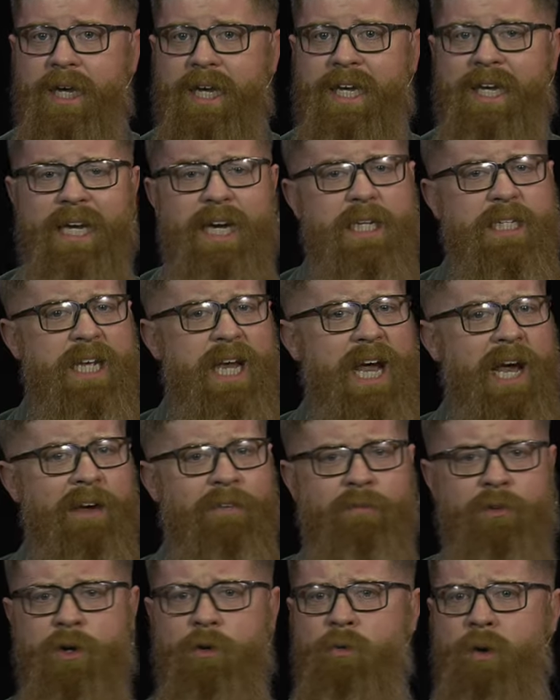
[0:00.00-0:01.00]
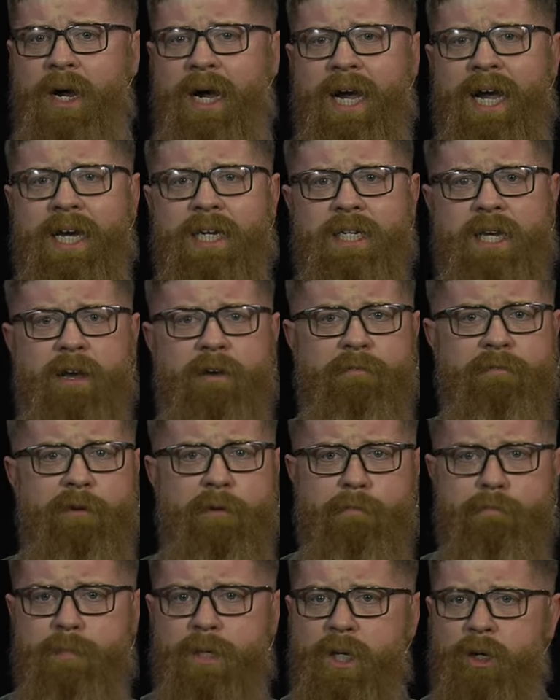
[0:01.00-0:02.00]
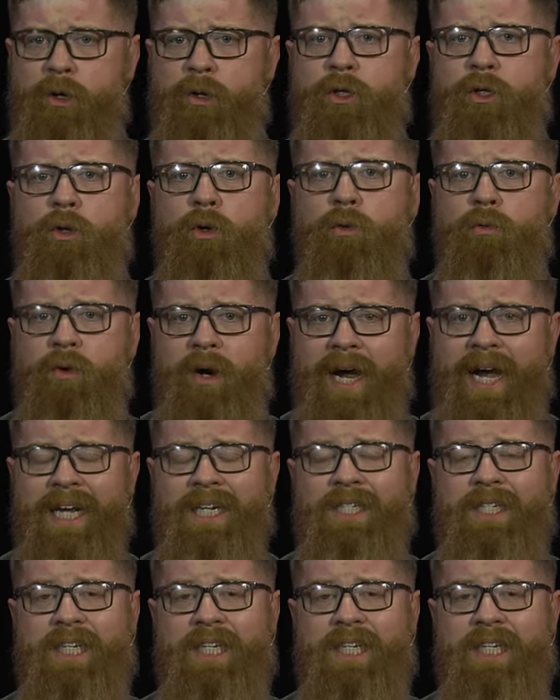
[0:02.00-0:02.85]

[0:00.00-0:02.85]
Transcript: He has every right, familial right,